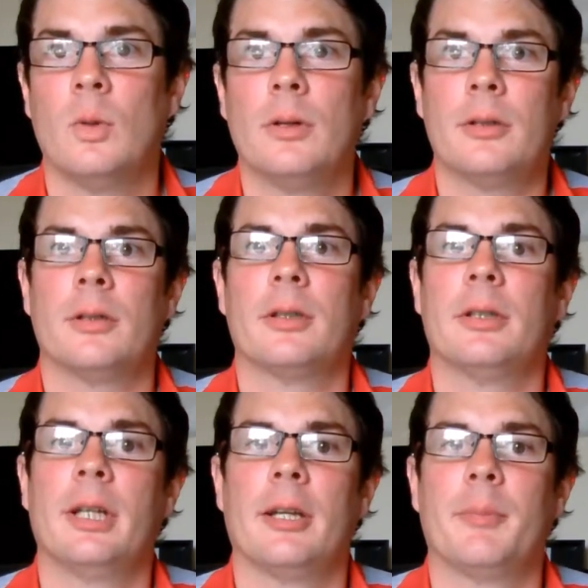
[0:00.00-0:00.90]
One,
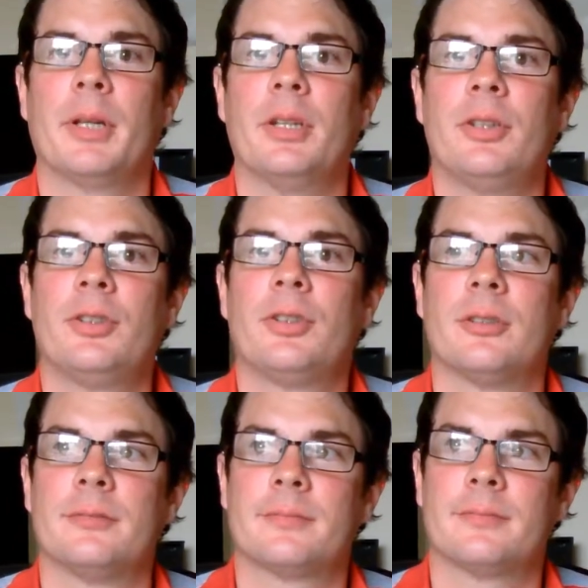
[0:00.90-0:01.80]

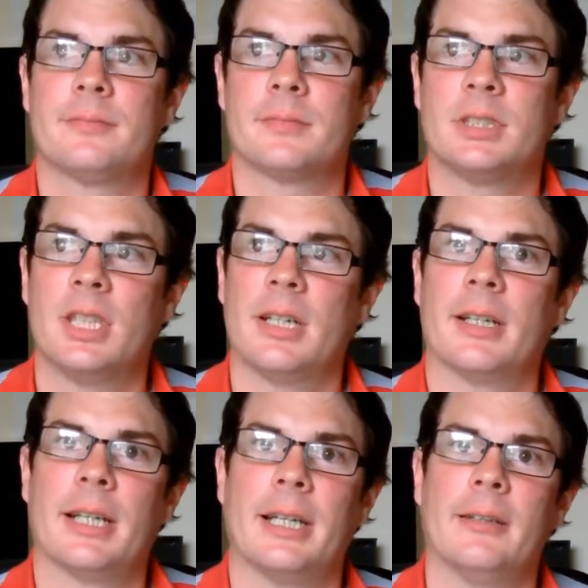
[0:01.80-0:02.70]
because
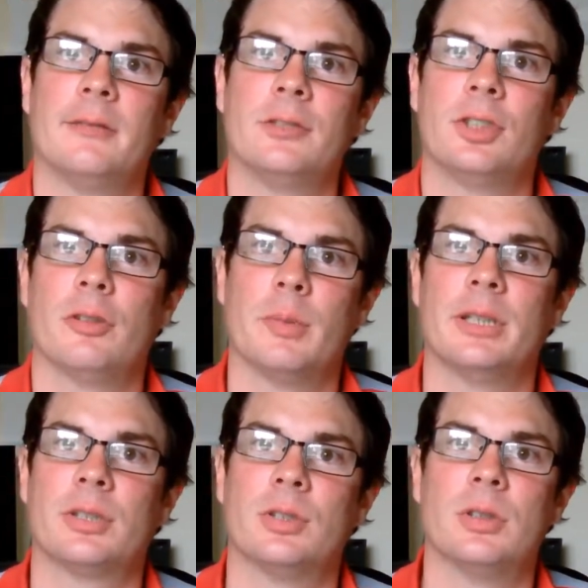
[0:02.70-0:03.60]
certainly during
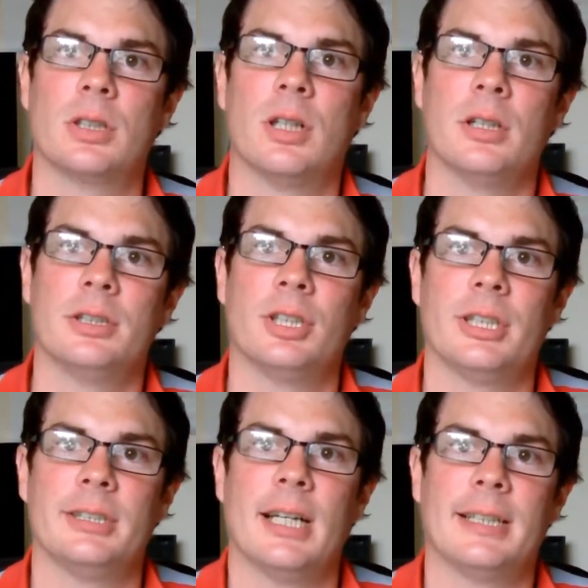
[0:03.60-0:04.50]
my school and
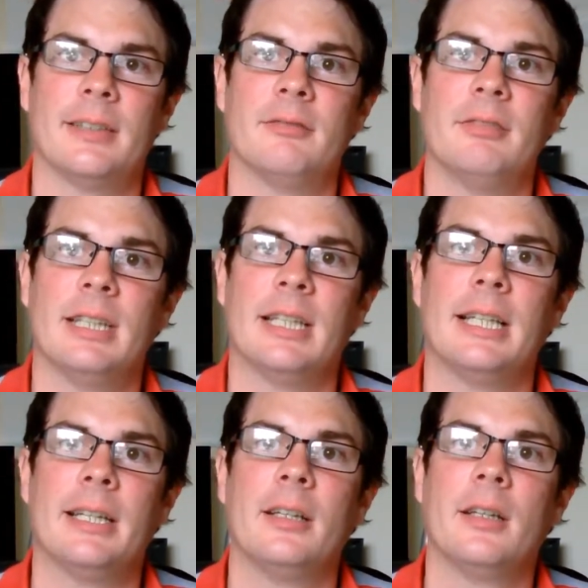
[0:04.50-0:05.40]
colleges, I didn't
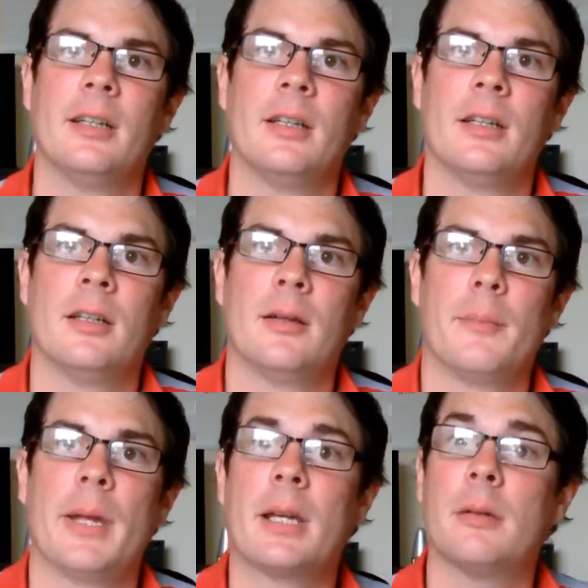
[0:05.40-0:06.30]
really
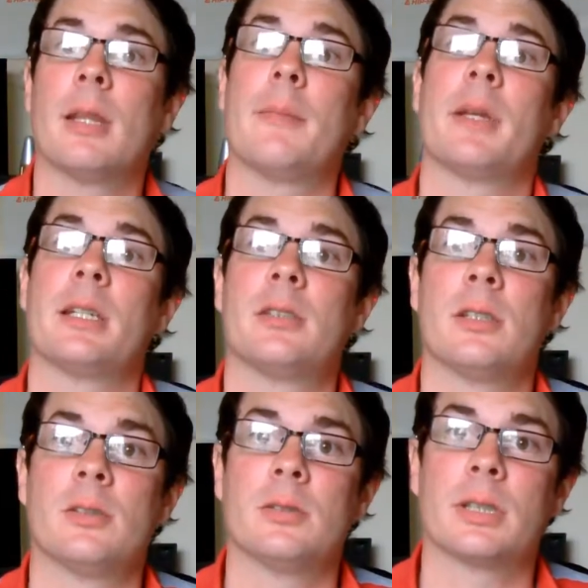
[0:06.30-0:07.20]
pick up that many
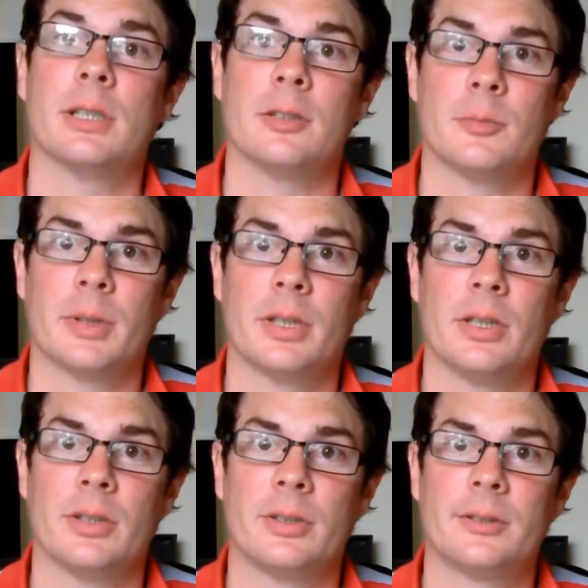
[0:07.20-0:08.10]
social skills,
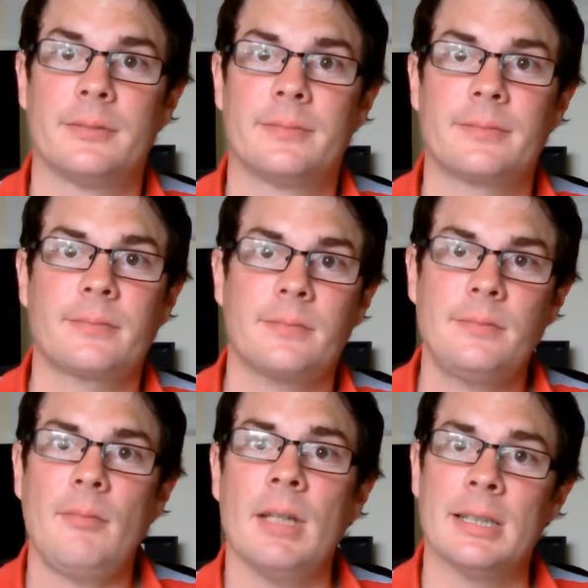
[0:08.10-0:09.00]
because
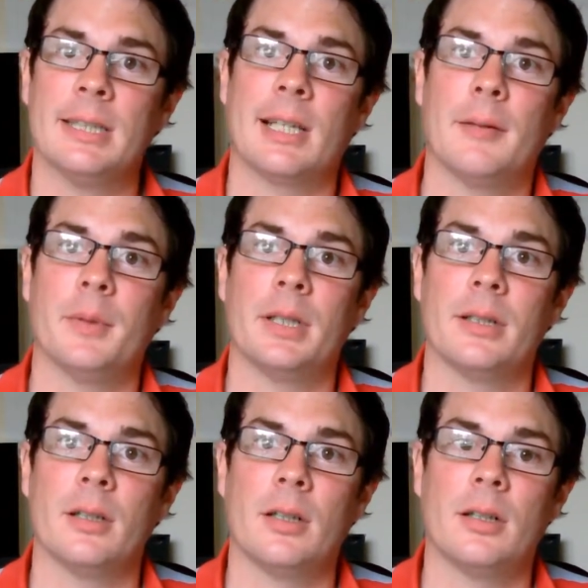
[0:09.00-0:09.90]
I did get
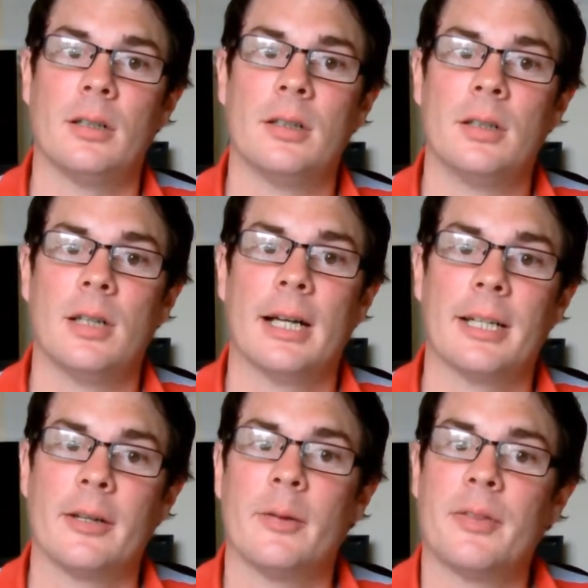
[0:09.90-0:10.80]
bullied a lot. I
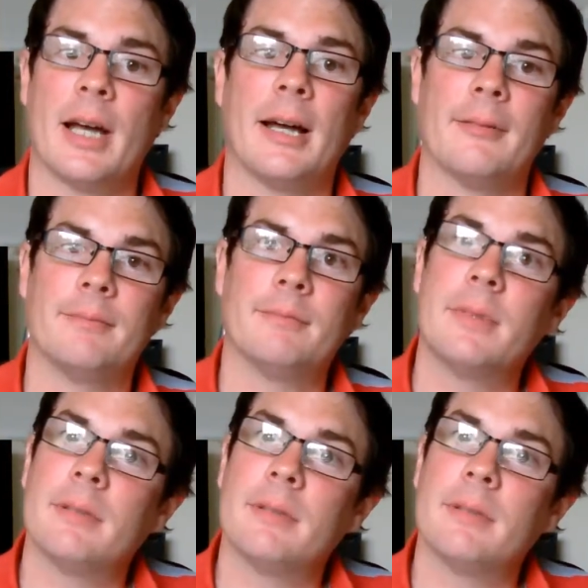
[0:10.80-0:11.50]
don't know if that